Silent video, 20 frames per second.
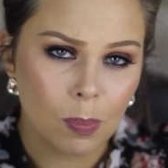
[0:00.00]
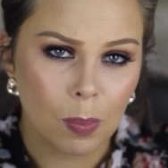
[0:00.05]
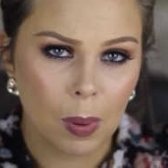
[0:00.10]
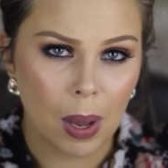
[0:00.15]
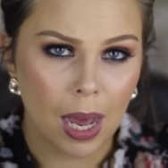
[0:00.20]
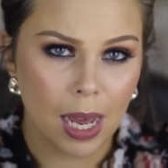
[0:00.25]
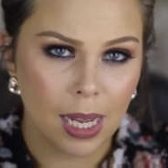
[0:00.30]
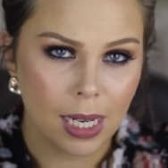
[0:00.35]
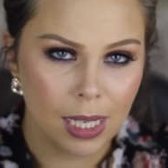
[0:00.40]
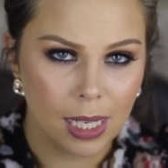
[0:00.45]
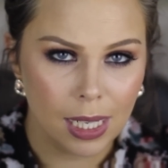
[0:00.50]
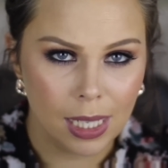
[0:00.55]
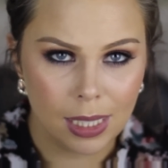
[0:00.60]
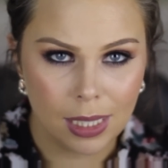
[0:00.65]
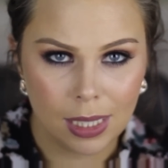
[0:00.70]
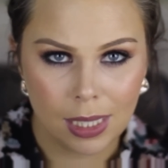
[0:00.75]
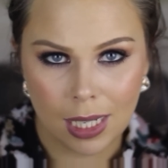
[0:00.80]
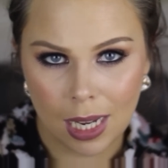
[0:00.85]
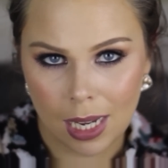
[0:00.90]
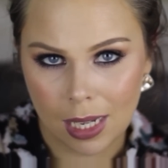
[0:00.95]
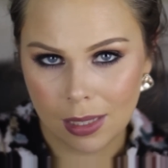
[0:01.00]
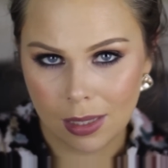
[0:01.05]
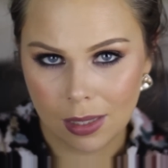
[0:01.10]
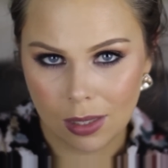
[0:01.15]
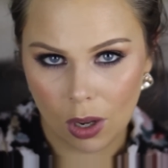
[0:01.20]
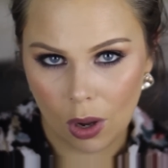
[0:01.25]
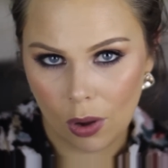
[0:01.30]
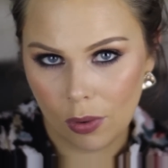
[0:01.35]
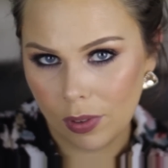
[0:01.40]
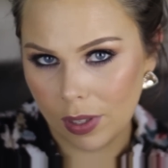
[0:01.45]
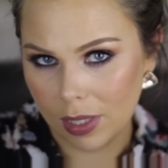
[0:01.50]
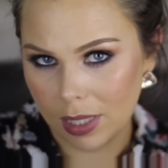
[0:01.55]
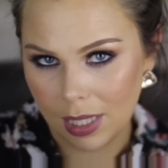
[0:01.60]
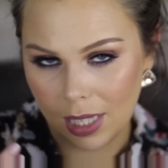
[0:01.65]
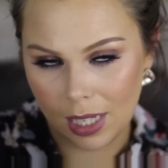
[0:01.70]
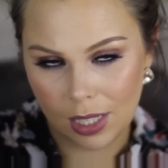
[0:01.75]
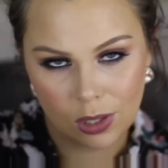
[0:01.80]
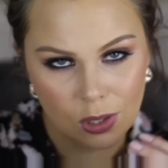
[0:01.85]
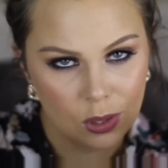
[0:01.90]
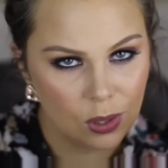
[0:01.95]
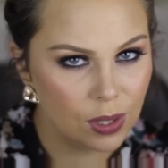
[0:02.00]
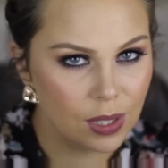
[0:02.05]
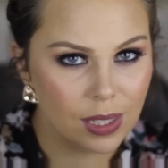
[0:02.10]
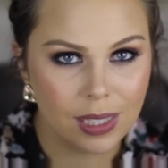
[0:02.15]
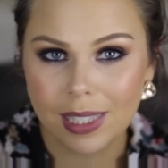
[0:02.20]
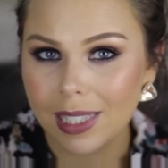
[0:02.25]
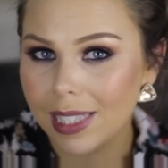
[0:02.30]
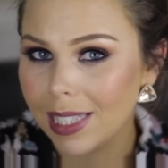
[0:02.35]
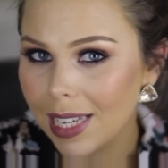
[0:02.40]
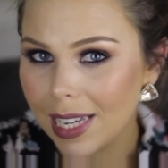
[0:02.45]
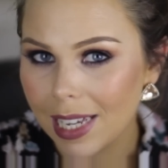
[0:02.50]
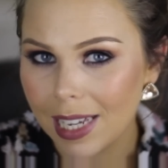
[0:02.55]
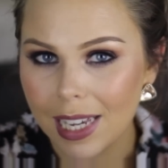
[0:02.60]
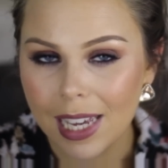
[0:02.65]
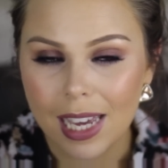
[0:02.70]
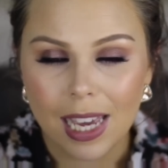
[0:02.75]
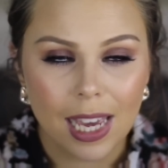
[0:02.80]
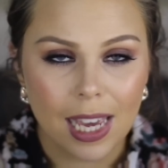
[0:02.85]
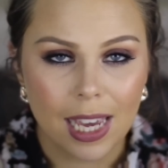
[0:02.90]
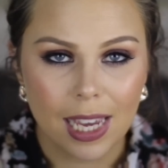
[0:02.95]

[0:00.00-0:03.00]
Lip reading: but it does, obviously, as you can see,